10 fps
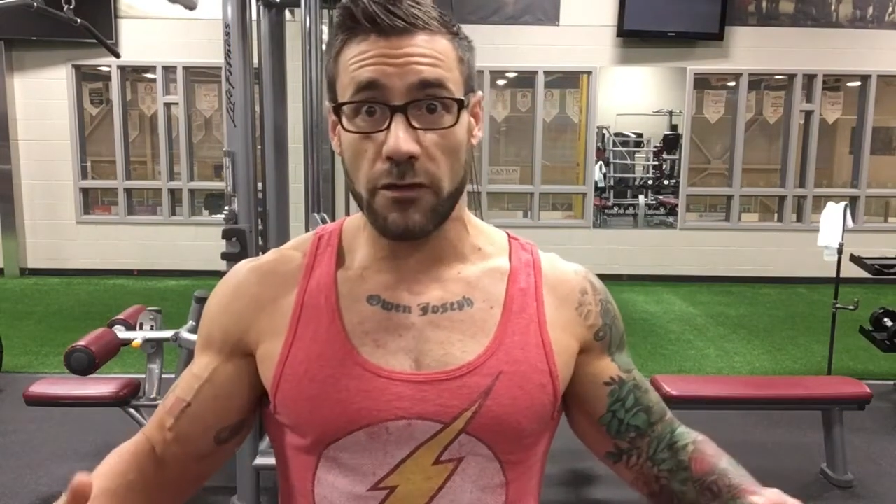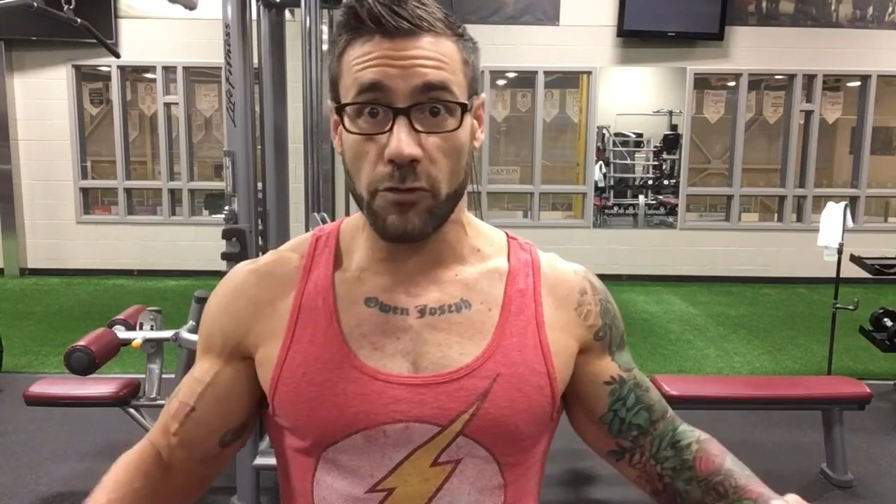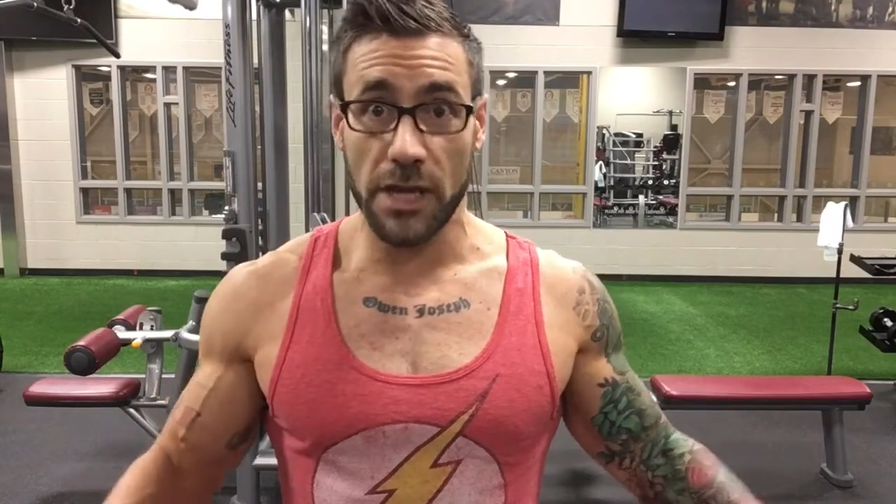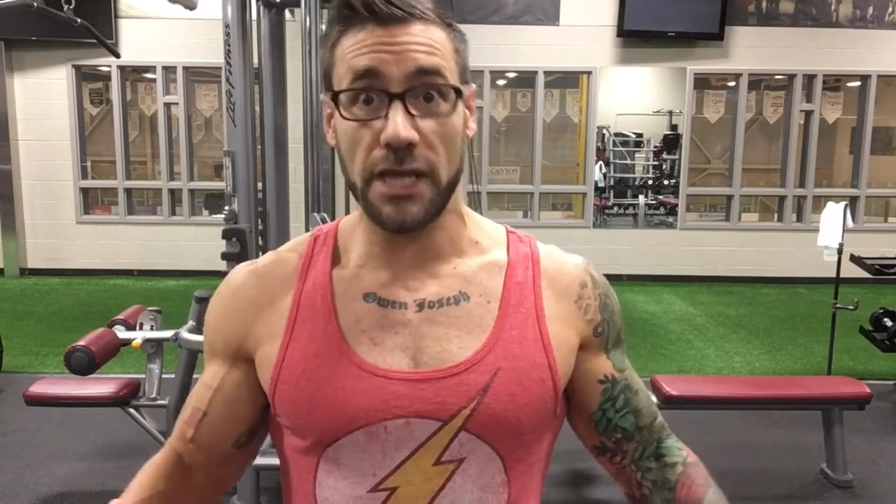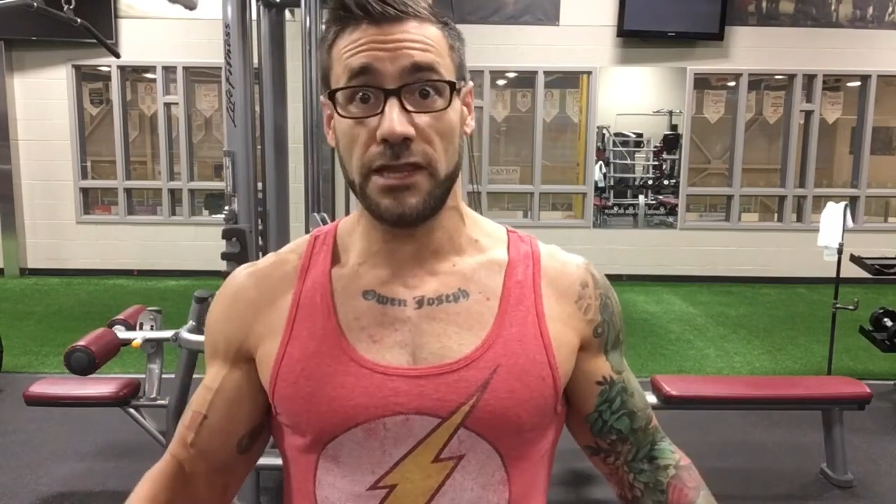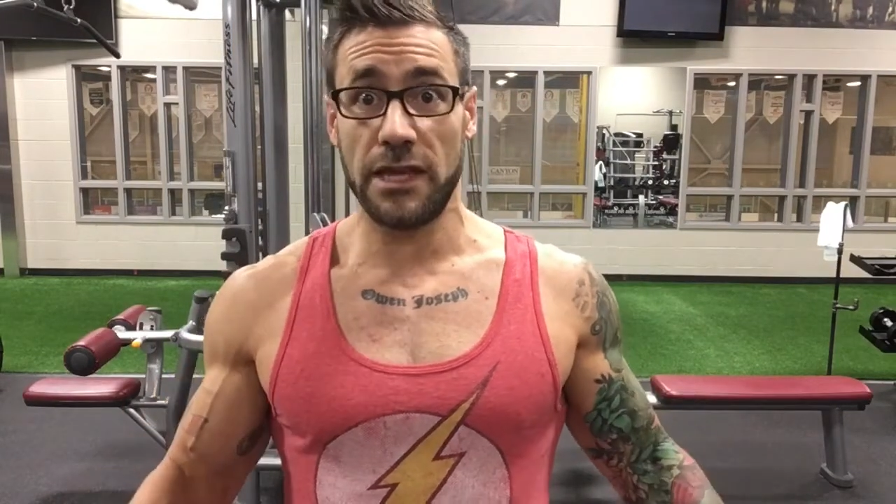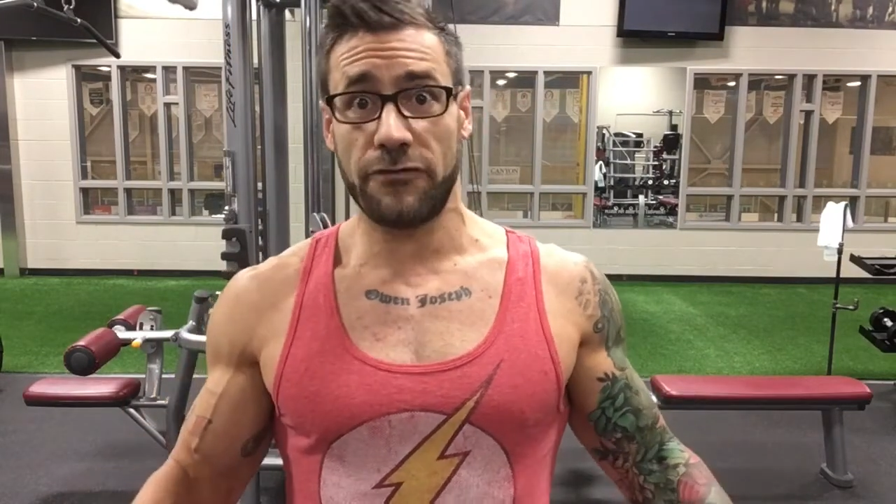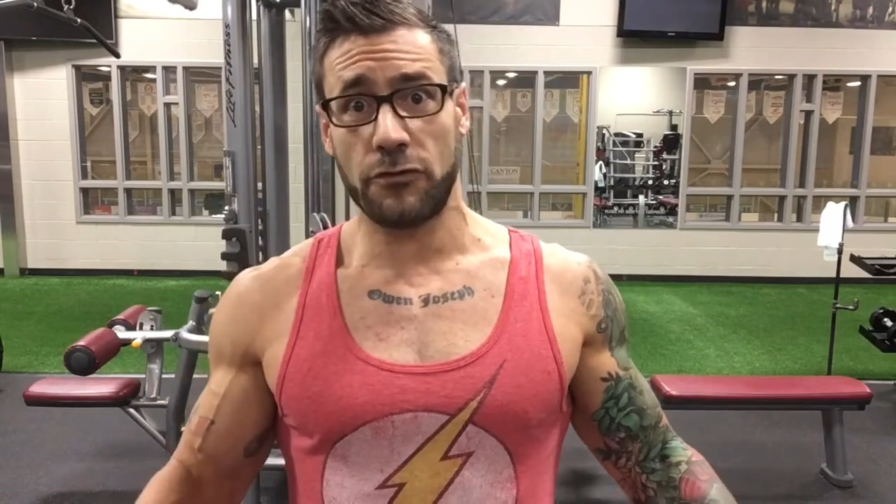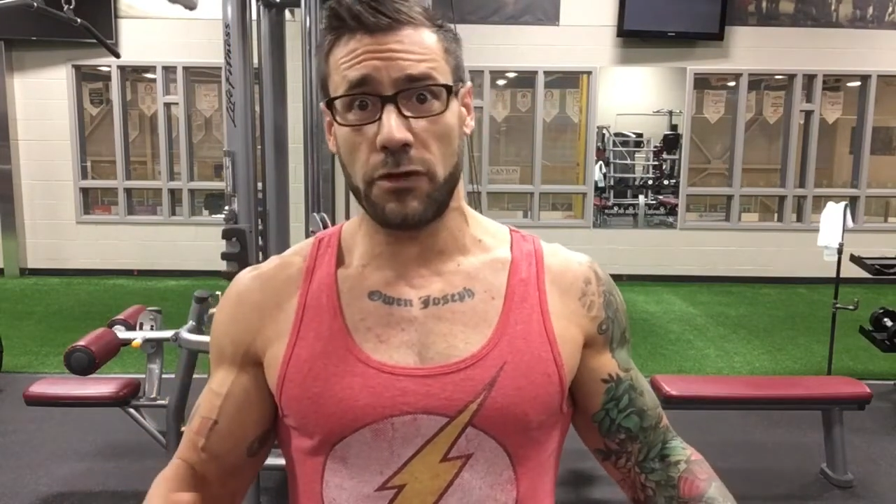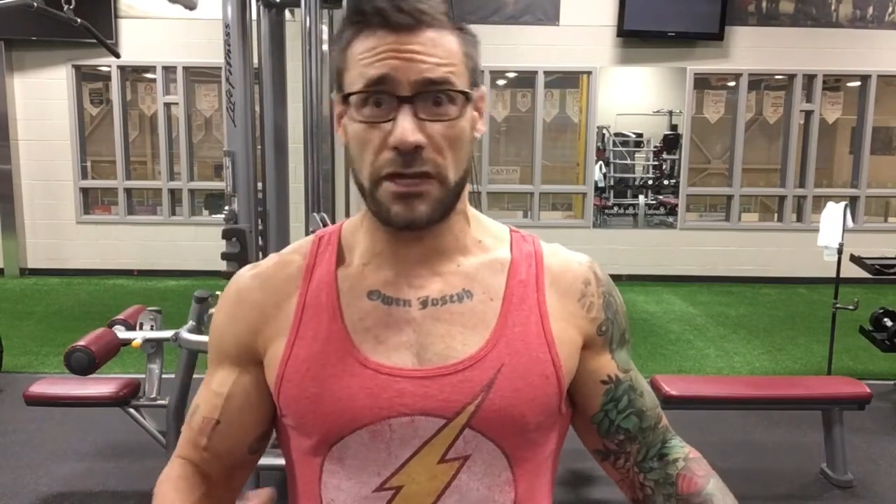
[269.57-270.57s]
that we can
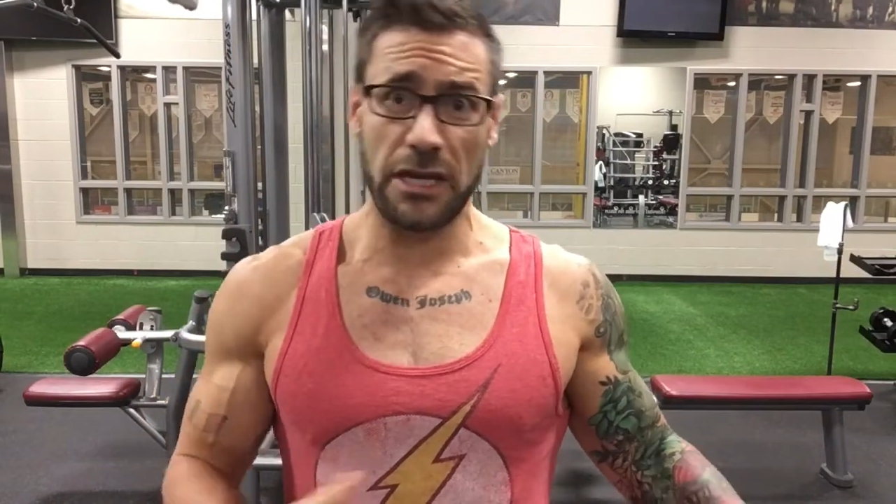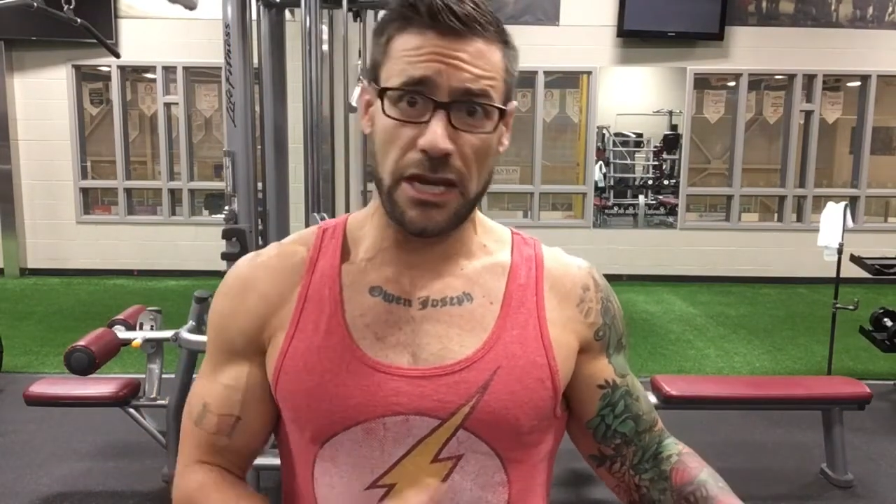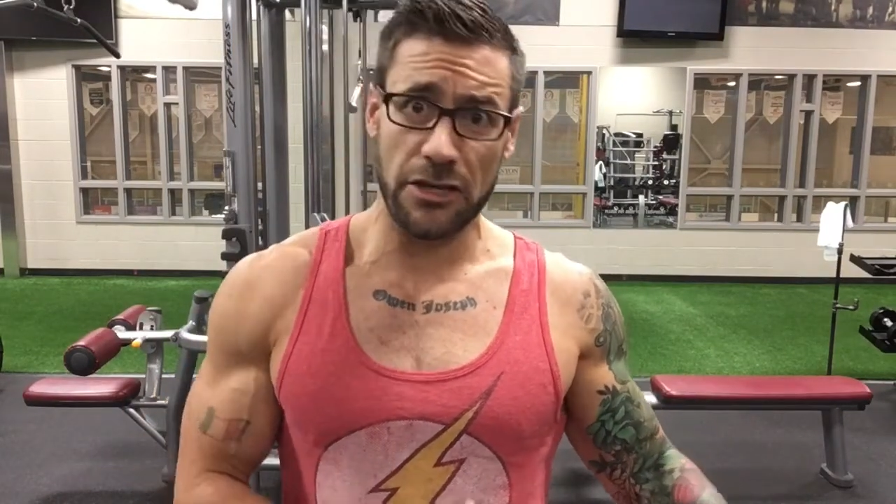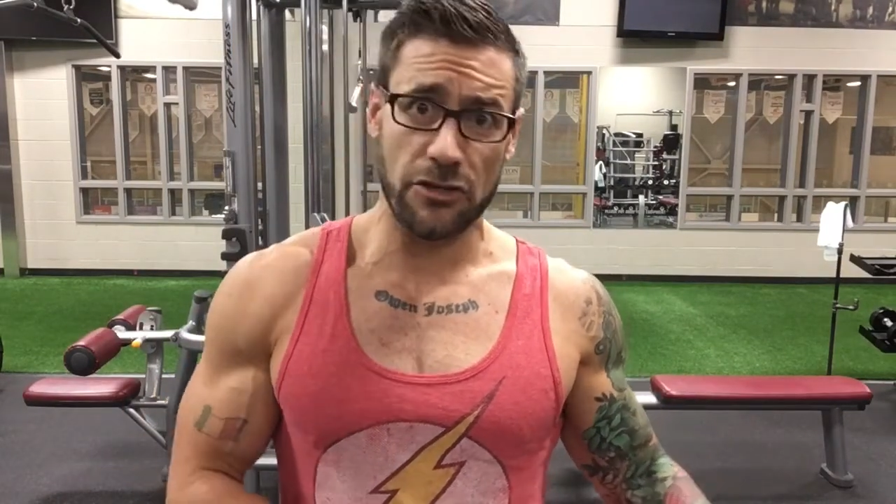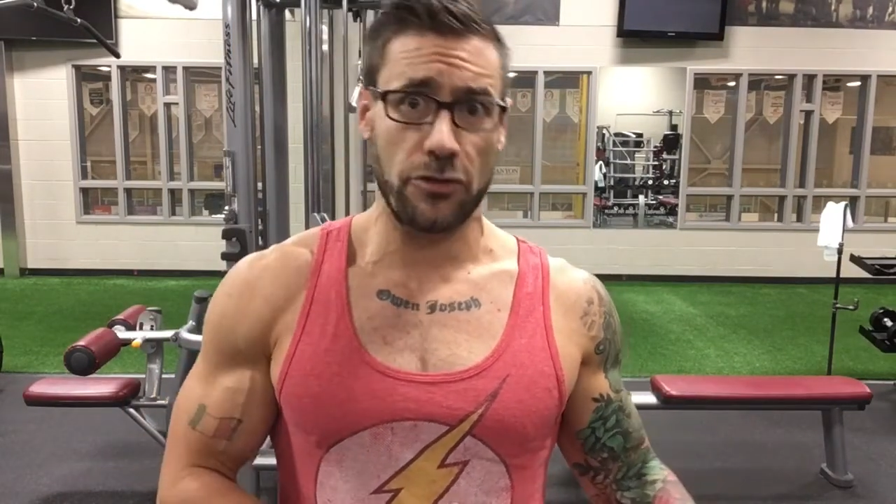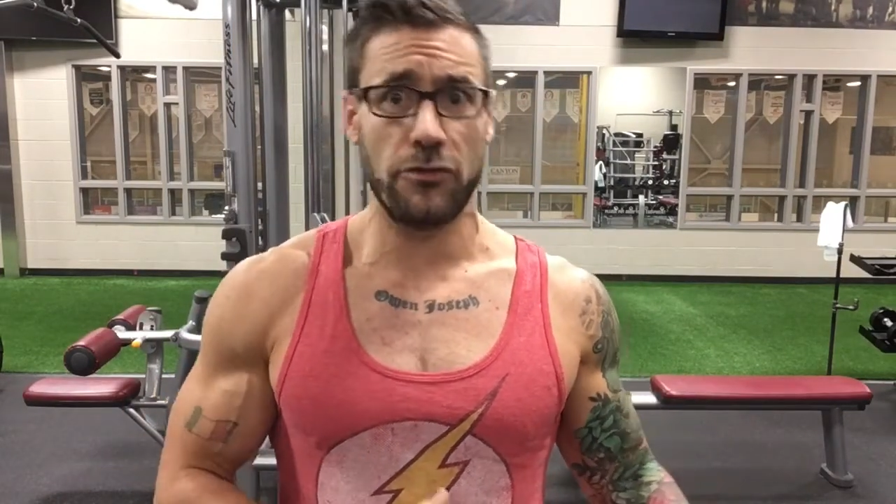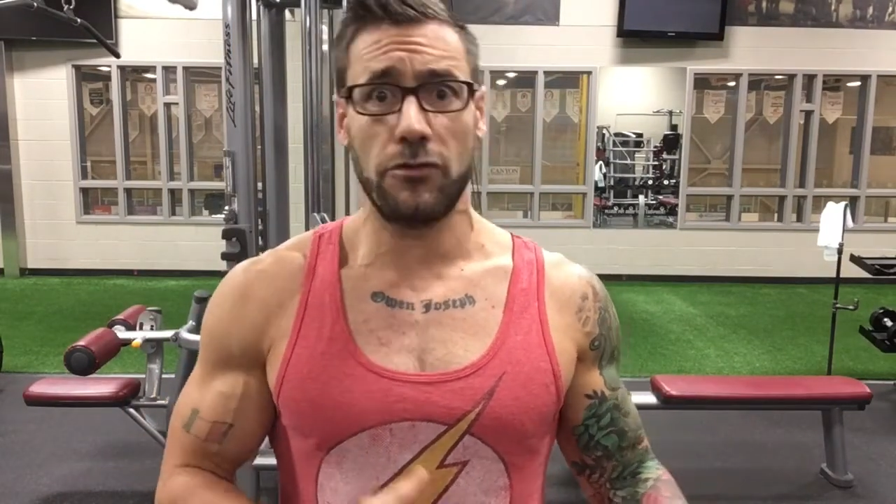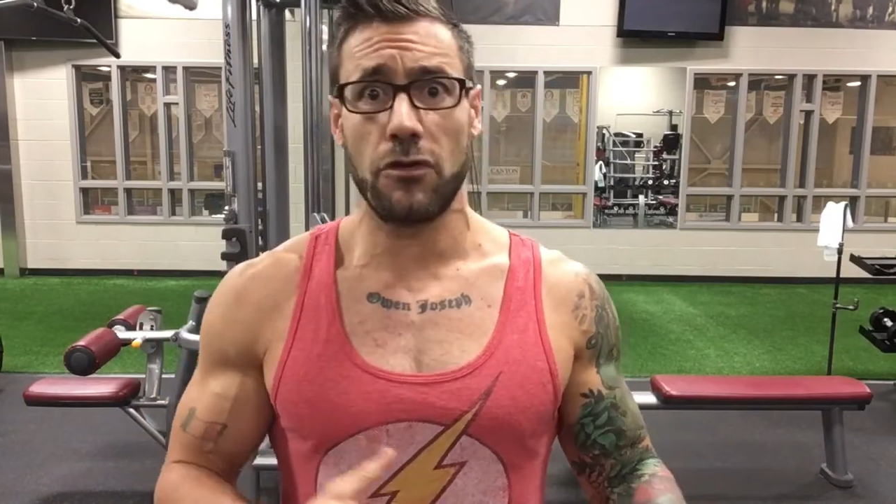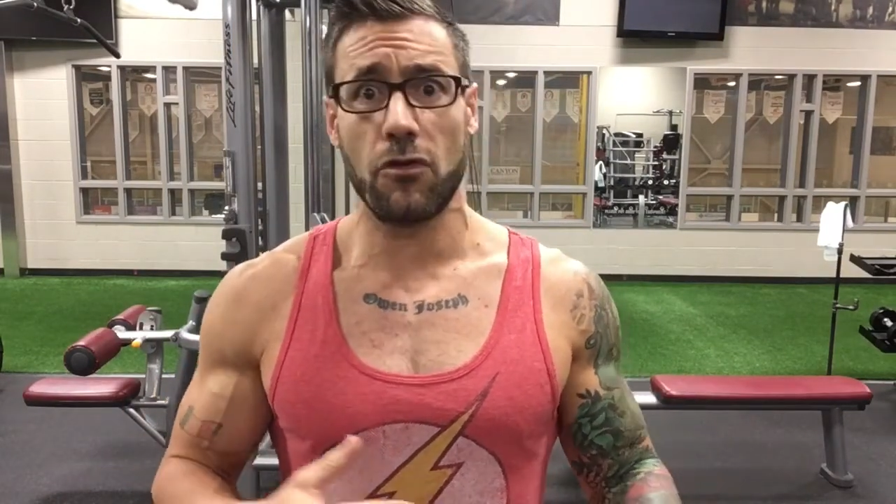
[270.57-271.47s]
lift with an internal